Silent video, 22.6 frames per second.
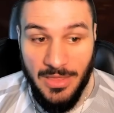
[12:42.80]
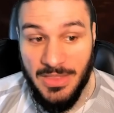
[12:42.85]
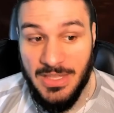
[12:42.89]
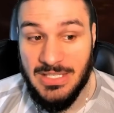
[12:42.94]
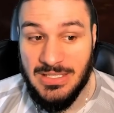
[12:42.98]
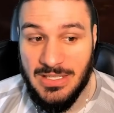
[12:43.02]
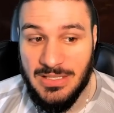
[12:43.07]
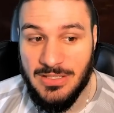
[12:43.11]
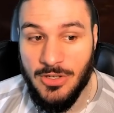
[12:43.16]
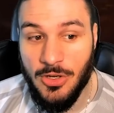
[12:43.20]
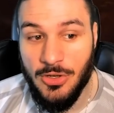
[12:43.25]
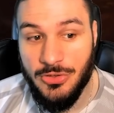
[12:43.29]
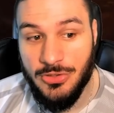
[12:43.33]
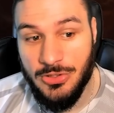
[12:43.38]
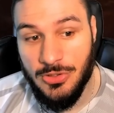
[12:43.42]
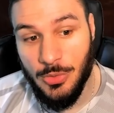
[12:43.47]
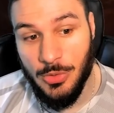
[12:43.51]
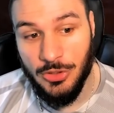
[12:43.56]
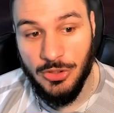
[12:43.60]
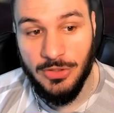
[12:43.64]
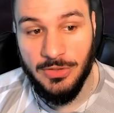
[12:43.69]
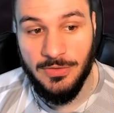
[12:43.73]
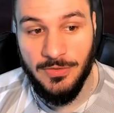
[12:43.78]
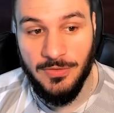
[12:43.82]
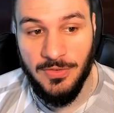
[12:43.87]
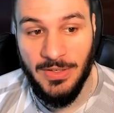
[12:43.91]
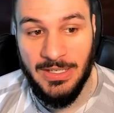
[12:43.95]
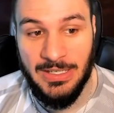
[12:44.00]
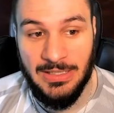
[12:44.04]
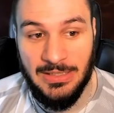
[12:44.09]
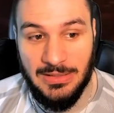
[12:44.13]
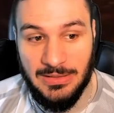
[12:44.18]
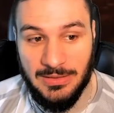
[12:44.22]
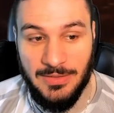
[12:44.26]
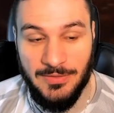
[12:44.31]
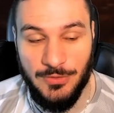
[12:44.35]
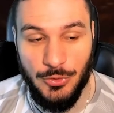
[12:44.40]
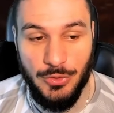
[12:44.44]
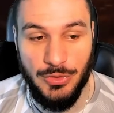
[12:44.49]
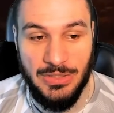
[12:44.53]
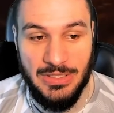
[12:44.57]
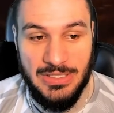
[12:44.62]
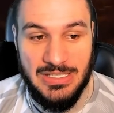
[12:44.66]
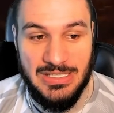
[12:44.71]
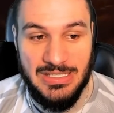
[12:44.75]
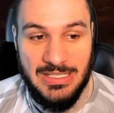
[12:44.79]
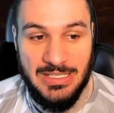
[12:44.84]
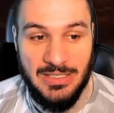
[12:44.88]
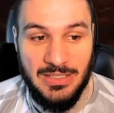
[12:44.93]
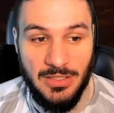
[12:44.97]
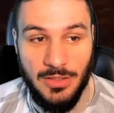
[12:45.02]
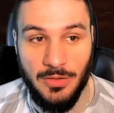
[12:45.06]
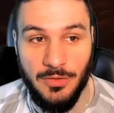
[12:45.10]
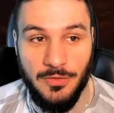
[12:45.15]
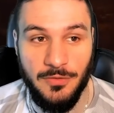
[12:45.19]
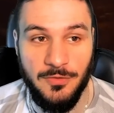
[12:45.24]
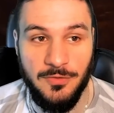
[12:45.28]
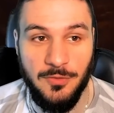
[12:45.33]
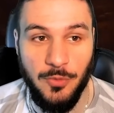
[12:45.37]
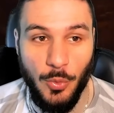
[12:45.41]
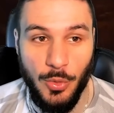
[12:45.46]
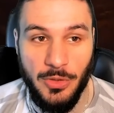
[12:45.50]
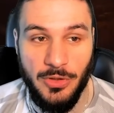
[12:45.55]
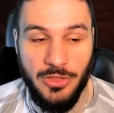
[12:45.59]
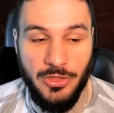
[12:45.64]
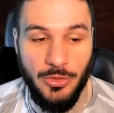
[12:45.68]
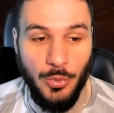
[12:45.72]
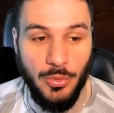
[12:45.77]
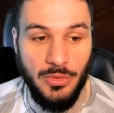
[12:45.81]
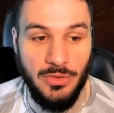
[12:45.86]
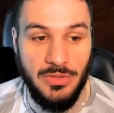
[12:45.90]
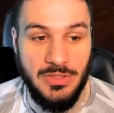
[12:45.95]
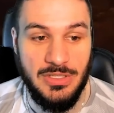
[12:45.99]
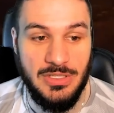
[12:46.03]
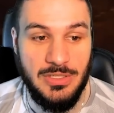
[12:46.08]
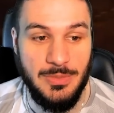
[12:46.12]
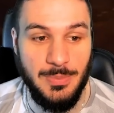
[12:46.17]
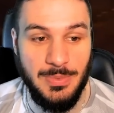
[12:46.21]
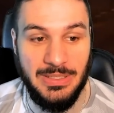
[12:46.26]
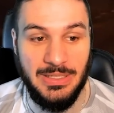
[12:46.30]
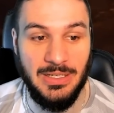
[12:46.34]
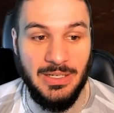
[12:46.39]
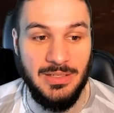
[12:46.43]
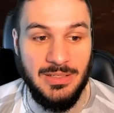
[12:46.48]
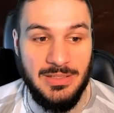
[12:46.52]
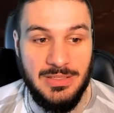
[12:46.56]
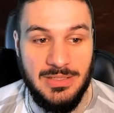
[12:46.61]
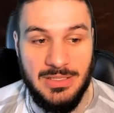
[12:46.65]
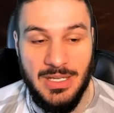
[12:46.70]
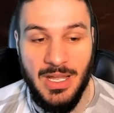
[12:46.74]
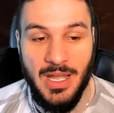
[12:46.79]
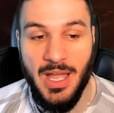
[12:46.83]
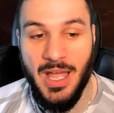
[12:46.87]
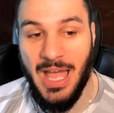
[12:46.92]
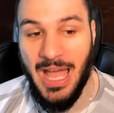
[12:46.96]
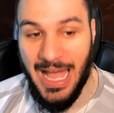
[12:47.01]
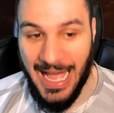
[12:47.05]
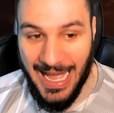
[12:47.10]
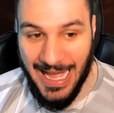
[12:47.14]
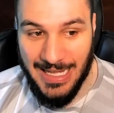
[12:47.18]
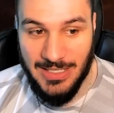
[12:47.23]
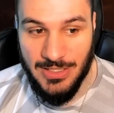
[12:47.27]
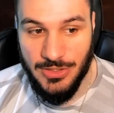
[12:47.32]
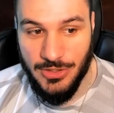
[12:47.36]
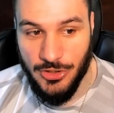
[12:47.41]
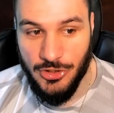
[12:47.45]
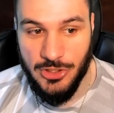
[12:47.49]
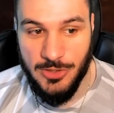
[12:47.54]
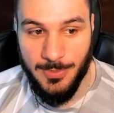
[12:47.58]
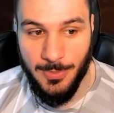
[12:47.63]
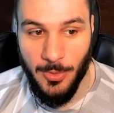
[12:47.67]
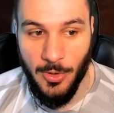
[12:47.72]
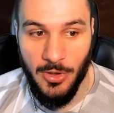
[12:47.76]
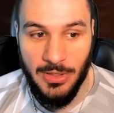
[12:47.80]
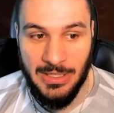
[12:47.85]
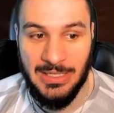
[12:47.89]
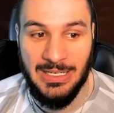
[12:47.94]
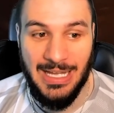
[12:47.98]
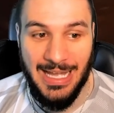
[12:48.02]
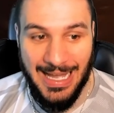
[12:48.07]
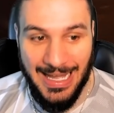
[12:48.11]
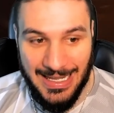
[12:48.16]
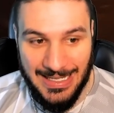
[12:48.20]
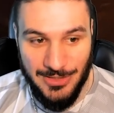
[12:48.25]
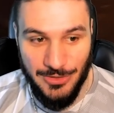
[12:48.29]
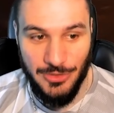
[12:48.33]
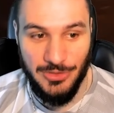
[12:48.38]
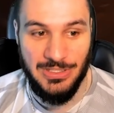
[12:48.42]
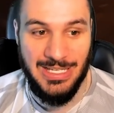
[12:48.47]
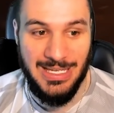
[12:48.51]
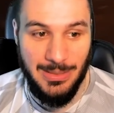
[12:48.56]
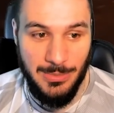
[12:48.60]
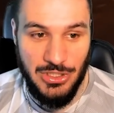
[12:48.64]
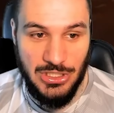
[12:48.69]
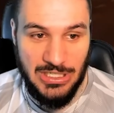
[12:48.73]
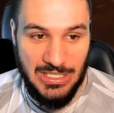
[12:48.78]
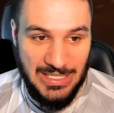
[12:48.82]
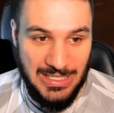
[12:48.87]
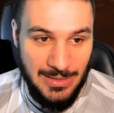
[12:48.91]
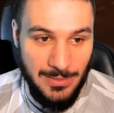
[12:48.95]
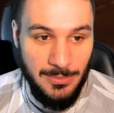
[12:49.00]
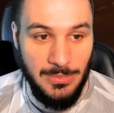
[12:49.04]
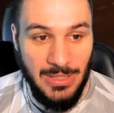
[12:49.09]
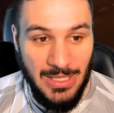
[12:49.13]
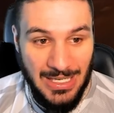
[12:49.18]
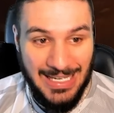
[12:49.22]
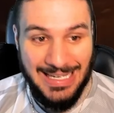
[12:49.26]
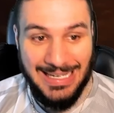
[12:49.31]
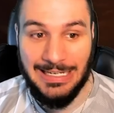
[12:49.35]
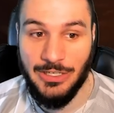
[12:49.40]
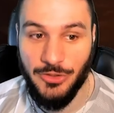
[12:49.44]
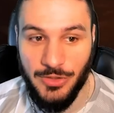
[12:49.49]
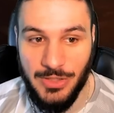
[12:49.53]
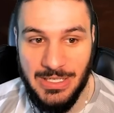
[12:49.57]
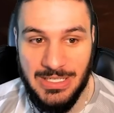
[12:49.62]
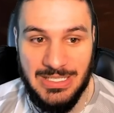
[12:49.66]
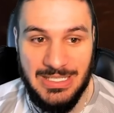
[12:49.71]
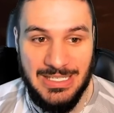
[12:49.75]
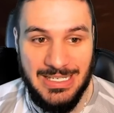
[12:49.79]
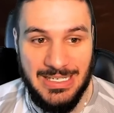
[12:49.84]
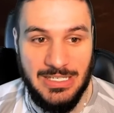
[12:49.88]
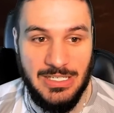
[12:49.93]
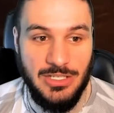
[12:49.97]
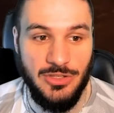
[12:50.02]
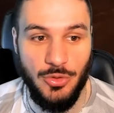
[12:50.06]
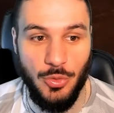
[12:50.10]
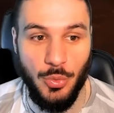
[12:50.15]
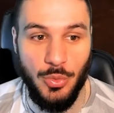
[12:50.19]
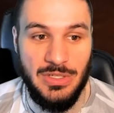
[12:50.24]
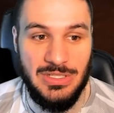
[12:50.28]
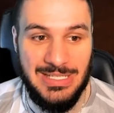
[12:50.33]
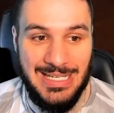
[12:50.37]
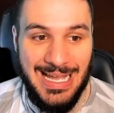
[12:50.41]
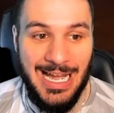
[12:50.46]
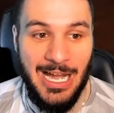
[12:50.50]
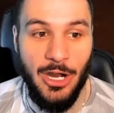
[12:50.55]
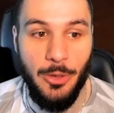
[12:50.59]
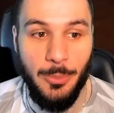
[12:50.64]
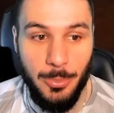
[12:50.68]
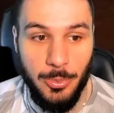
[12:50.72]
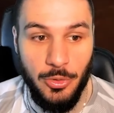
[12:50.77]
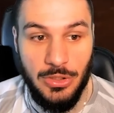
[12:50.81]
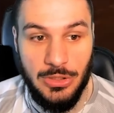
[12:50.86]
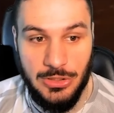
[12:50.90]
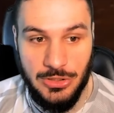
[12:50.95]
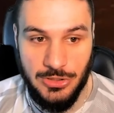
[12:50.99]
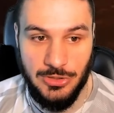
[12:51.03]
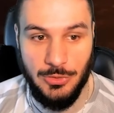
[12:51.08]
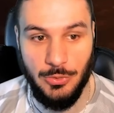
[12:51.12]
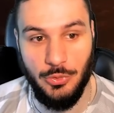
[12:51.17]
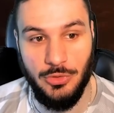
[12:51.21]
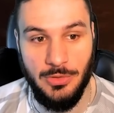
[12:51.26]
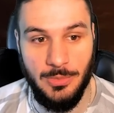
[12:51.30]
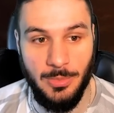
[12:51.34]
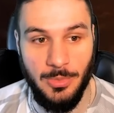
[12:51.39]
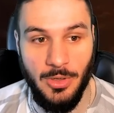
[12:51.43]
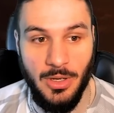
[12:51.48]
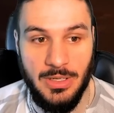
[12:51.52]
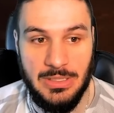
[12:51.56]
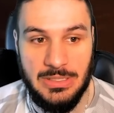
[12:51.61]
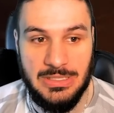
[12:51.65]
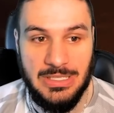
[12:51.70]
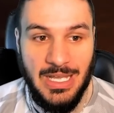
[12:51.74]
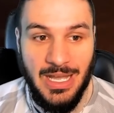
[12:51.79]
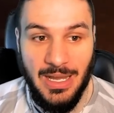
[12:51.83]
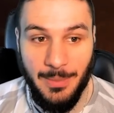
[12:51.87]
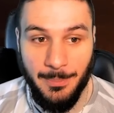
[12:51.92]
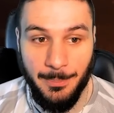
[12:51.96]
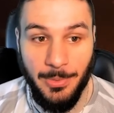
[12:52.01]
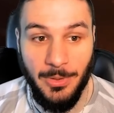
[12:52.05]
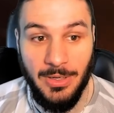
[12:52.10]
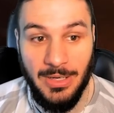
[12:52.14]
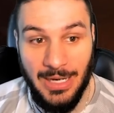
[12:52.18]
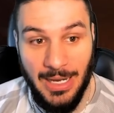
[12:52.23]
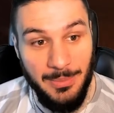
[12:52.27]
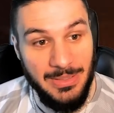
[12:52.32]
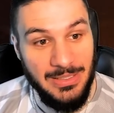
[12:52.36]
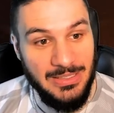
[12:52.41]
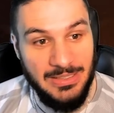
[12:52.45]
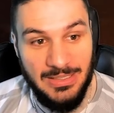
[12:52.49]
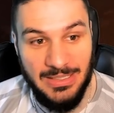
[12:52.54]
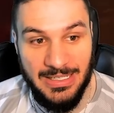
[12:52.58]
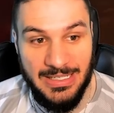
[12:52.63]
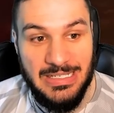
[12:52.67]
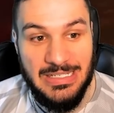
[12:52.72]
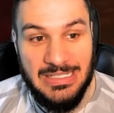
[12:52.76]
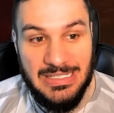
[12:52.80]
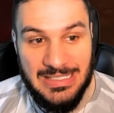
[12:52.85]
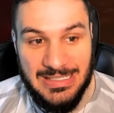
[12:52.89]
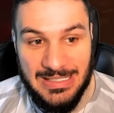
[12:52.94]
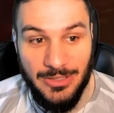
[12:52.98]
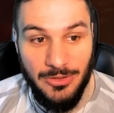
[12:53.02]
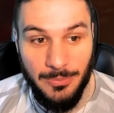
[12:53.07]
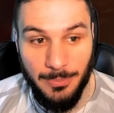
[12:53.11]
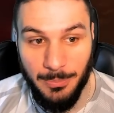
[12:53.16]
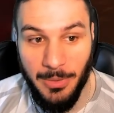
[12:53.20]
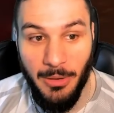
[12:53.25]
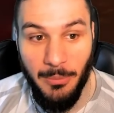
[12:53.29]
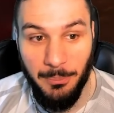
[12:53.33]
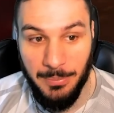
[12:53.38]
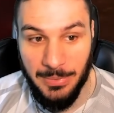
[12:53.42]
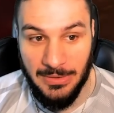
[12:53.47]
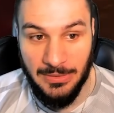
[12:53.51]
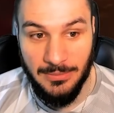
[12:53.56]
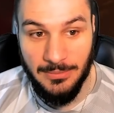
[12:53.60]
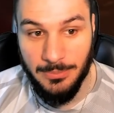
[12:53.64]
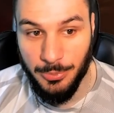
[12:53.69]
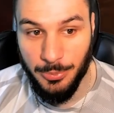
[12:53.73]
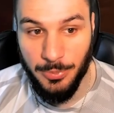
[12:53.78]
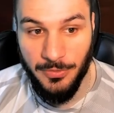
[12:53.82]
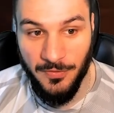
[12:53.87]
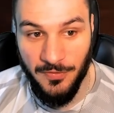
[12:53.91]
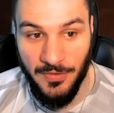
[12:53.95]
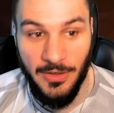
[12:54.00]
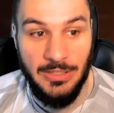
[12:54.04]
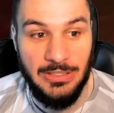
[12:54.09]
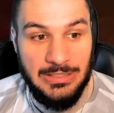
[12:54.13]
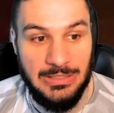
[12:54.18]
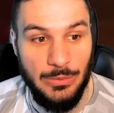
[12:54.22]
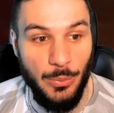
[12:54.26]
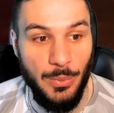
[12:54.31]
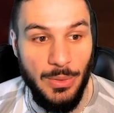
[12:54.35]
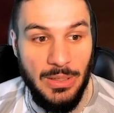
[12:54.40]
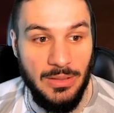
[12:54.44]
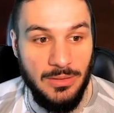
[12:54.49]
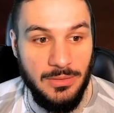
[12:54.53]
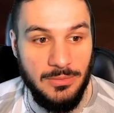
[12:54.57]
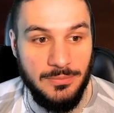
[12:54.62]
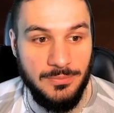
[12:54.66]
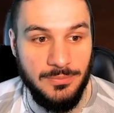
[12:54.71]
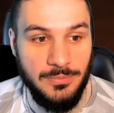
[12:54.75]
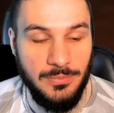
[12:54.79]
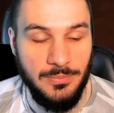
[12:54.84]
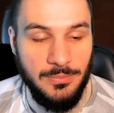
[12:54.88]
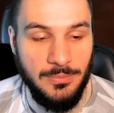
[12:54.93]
This is also a good fight if you consider 4 Thorns, because ads are spawning, ads are damaging him, increasing his Thorns output to the boss. But I mean, he's still pumping fairly well.